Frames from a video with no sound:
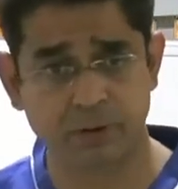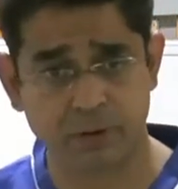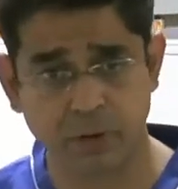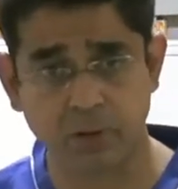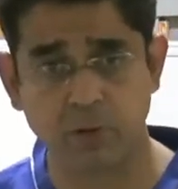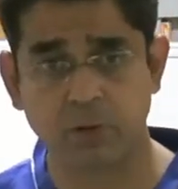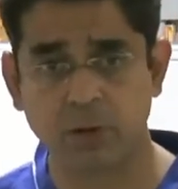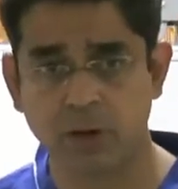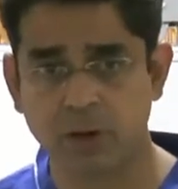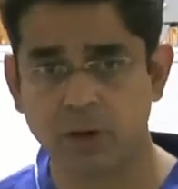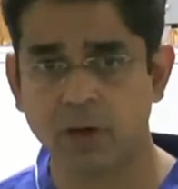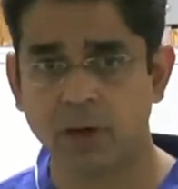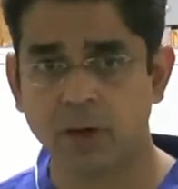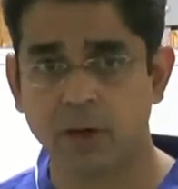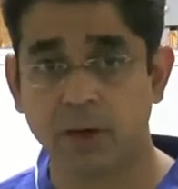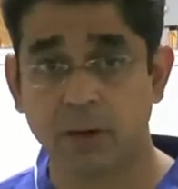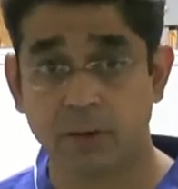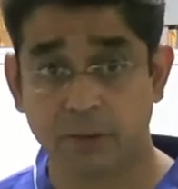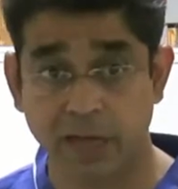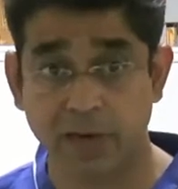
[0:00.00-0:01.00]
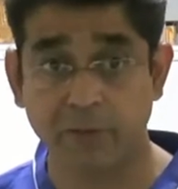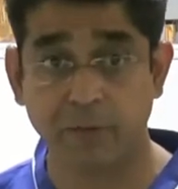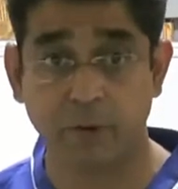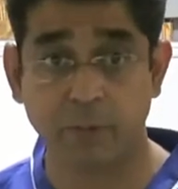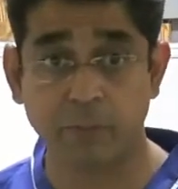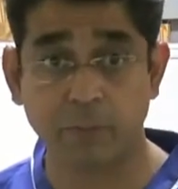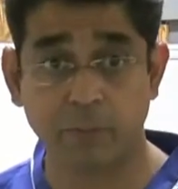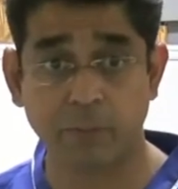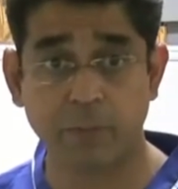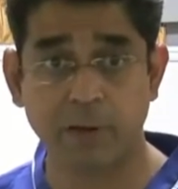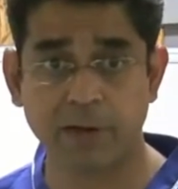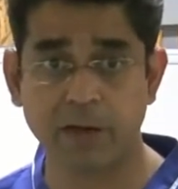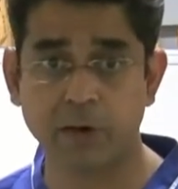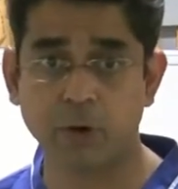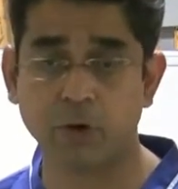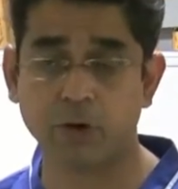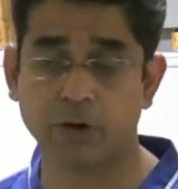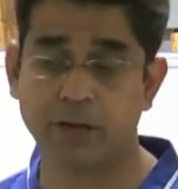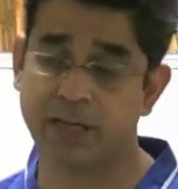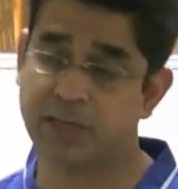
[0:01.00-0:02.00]
So that would make a
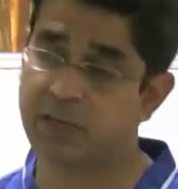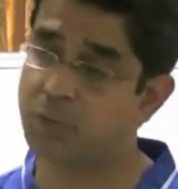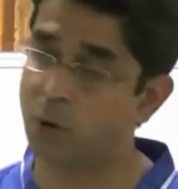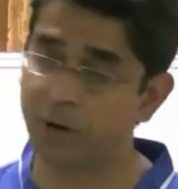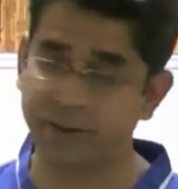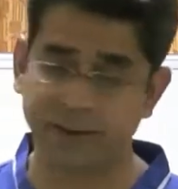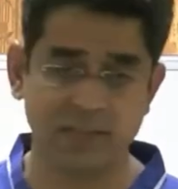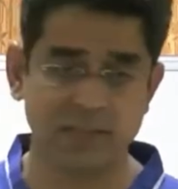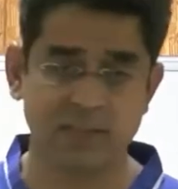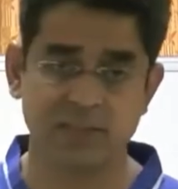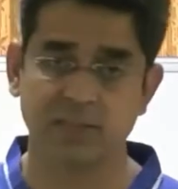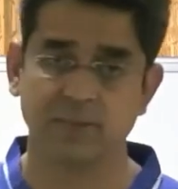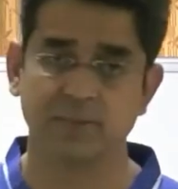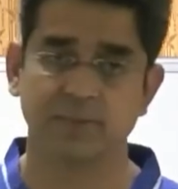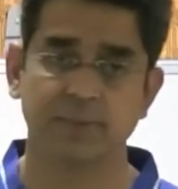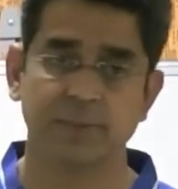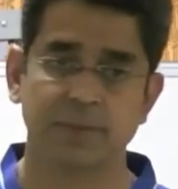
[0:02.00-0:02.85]
good case. What else?